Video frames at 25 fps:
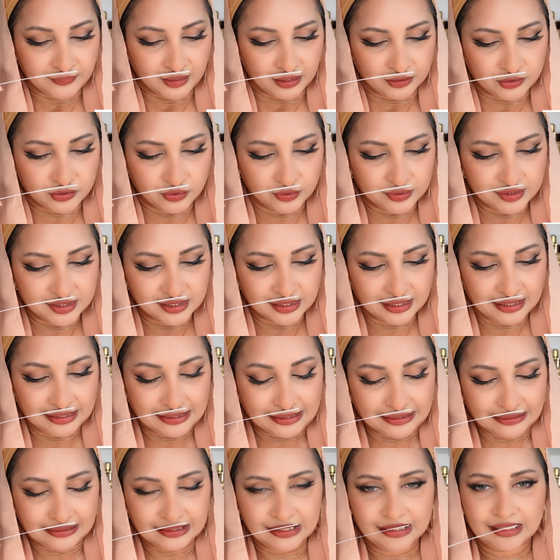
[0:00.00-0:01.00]
So it's
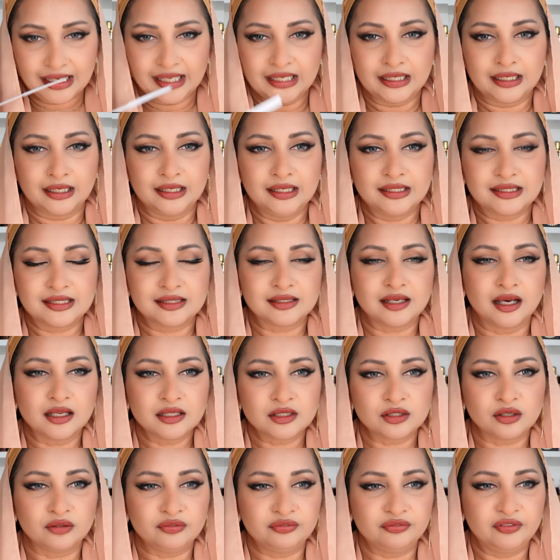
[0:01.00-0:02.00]
clearly like it
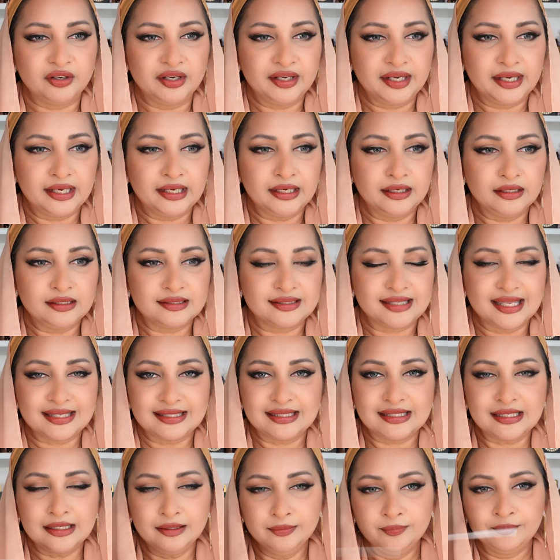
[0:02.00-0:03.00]
starts off very
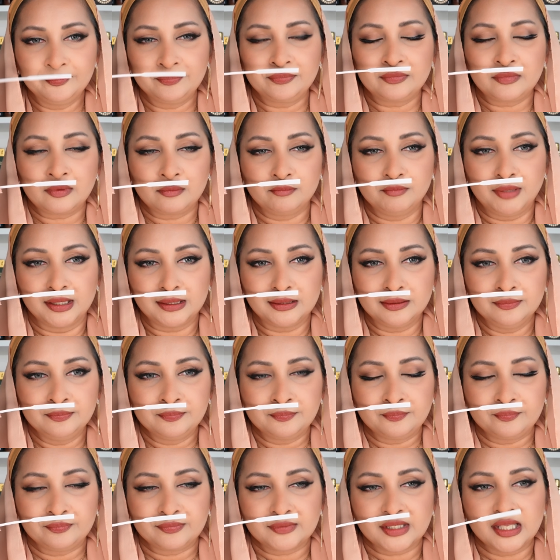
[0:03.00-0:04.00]
zesty, but
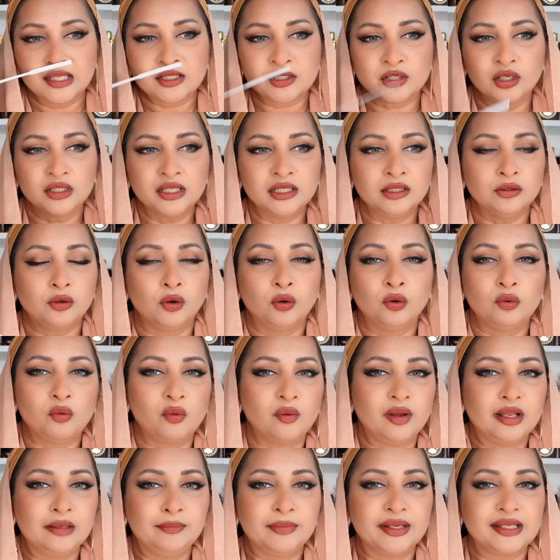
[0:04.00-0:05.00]
it's not an
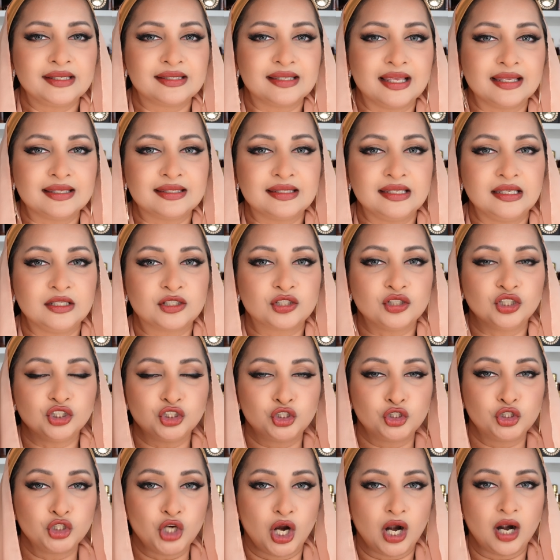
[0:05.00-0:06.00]
overwhelming zesty. It's not
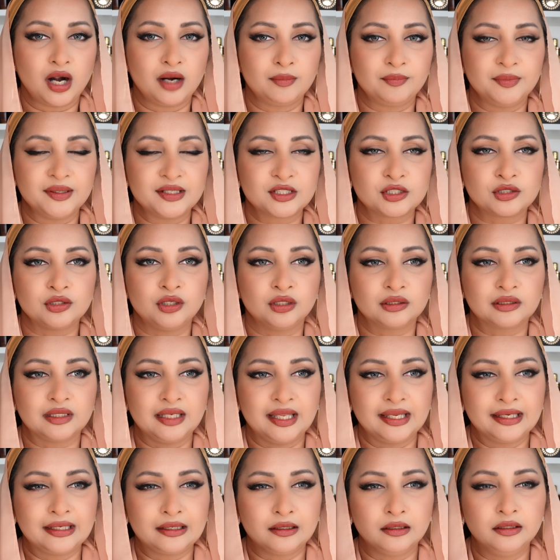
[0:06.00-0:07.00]
sharp. It's not
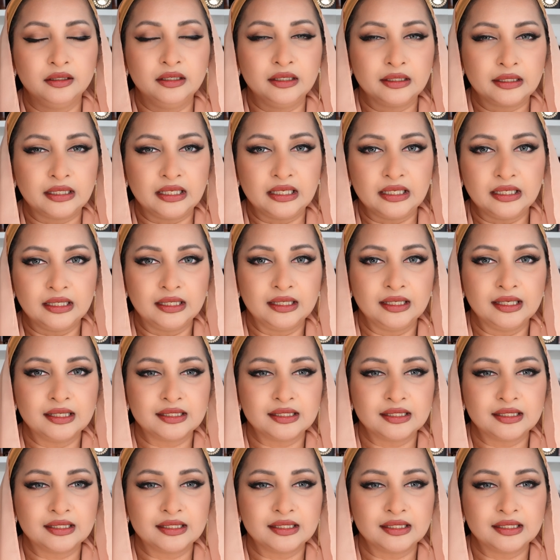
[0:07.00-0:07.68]
like earthy.